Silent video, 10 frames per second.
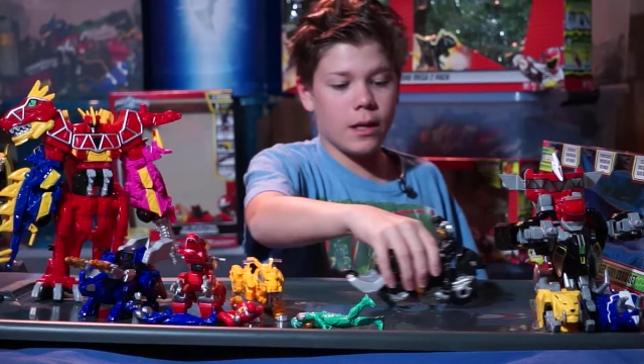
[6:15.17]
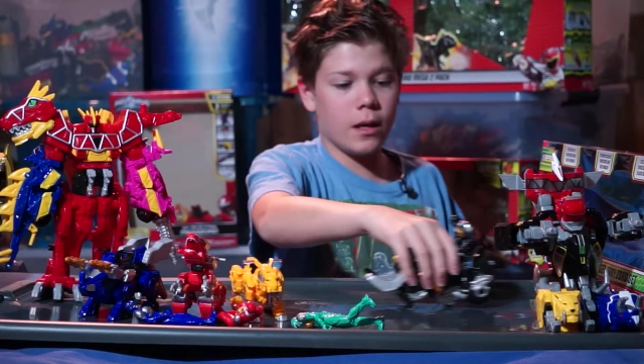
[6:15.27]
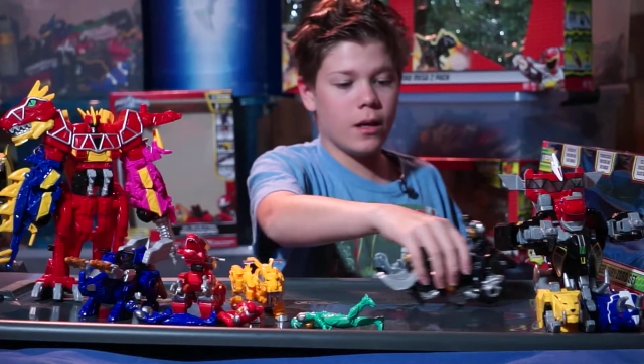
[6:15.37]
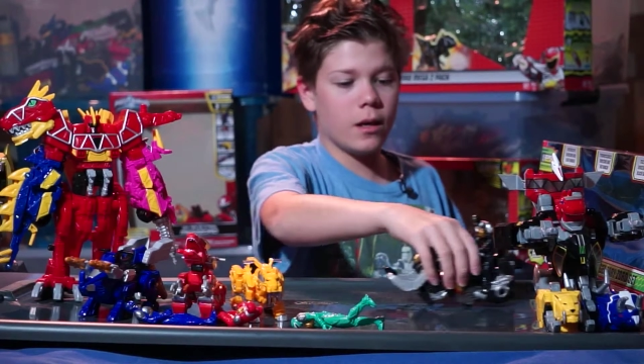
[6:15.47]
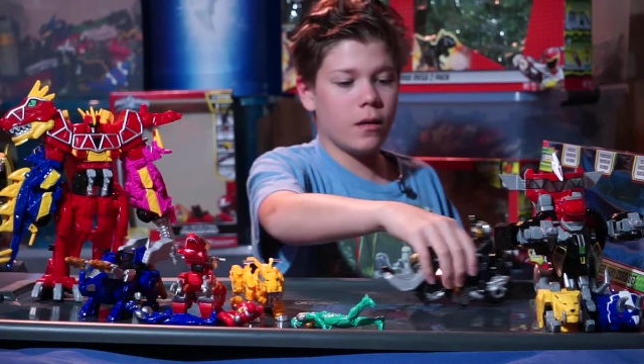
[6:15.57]

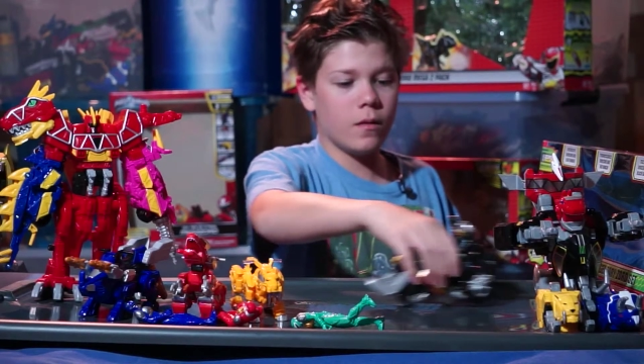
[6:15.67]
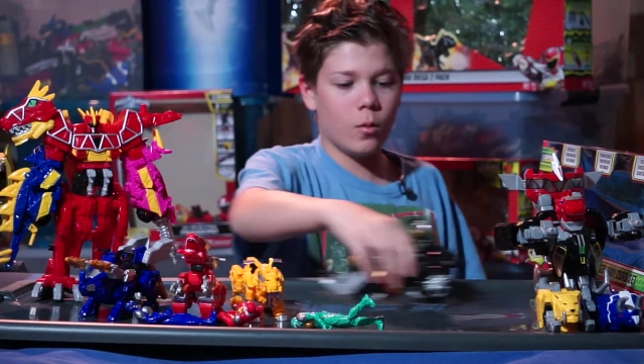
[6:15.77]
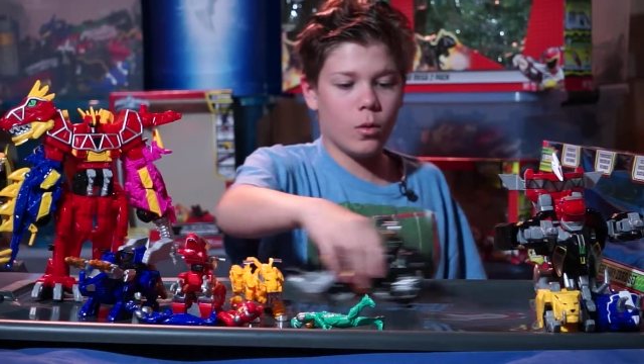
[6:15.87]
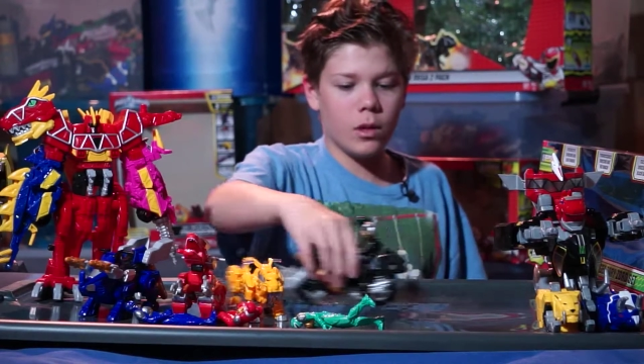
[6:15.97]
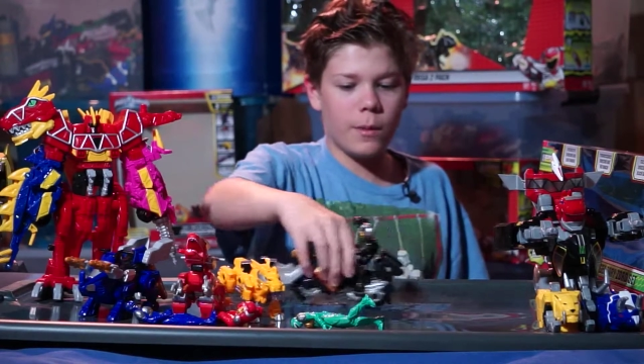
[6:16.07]
and the
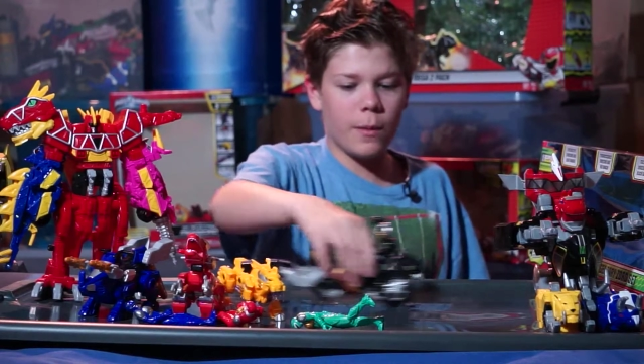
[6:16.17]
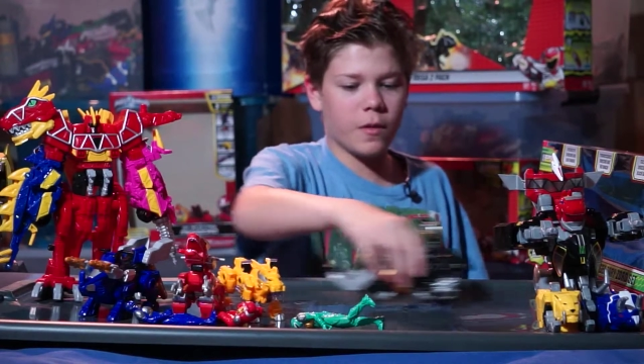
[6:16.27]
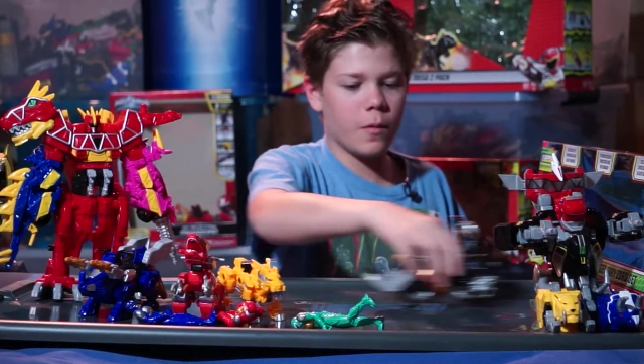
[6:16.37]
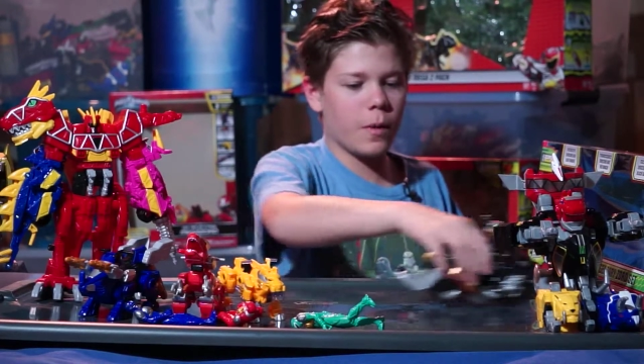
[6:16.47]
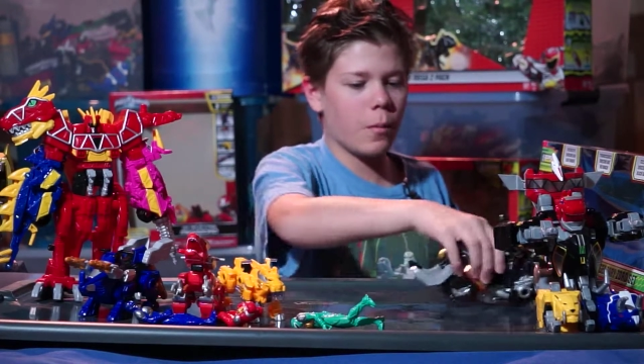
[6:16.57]
woolly
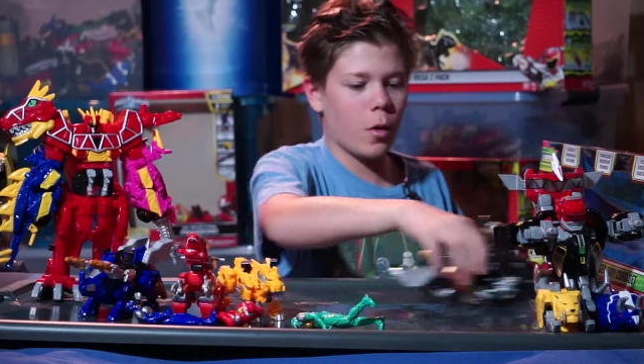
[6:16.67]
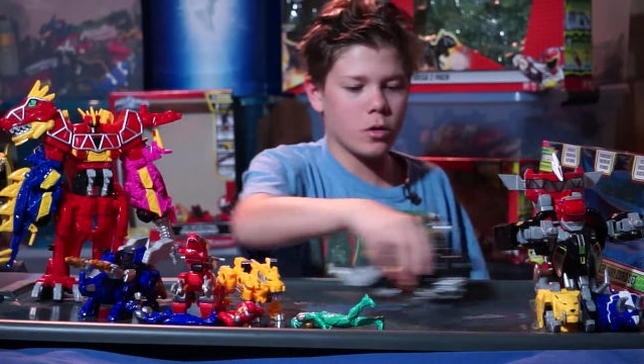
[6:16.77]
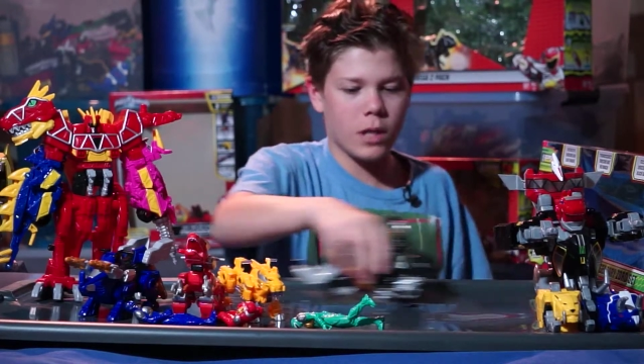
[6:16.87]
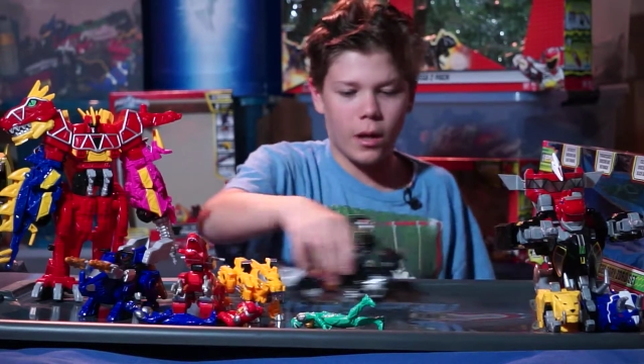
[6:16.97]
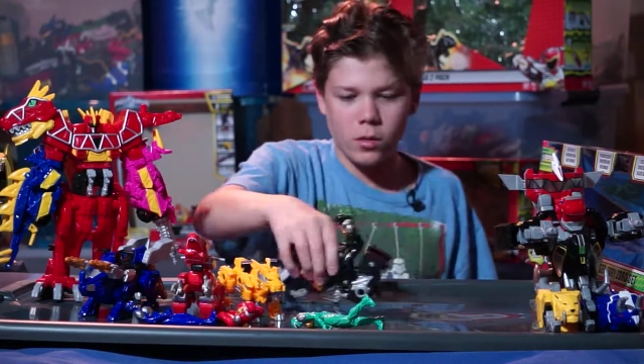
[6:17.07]
mammoth can make
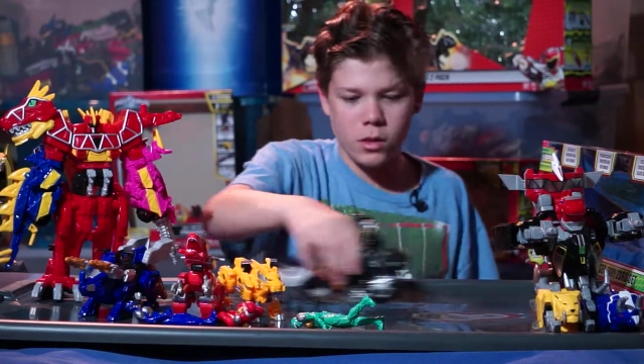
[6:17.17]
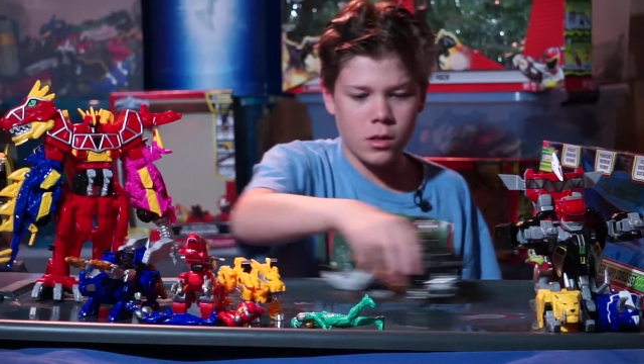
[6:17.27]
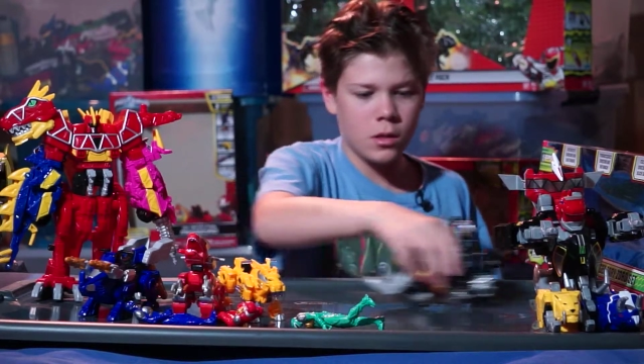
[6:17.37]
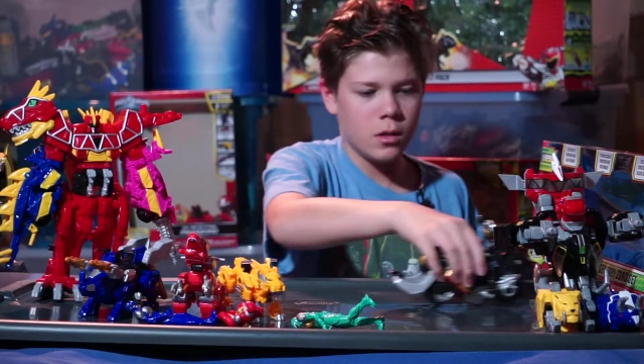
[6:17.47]
motorcycles.